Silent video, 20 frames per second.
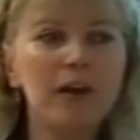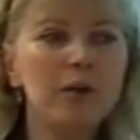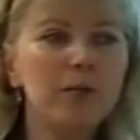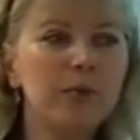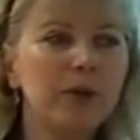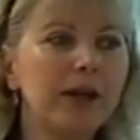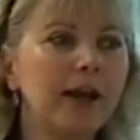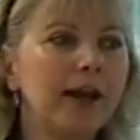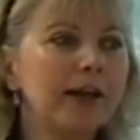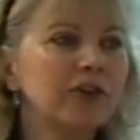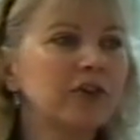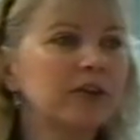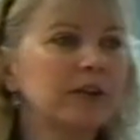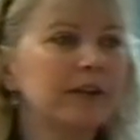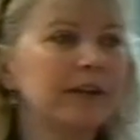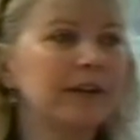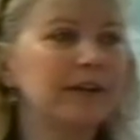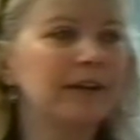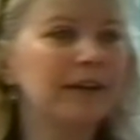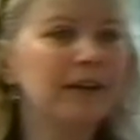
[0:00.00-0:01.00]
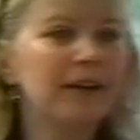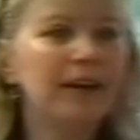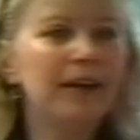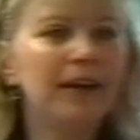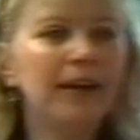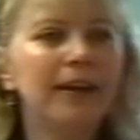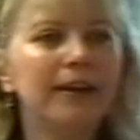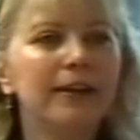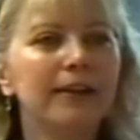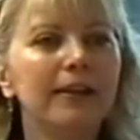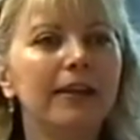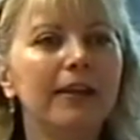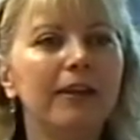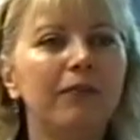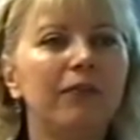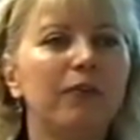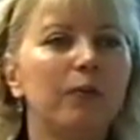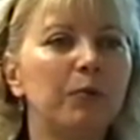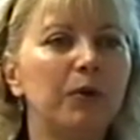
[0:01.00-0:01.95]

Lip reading: but actually it leaves the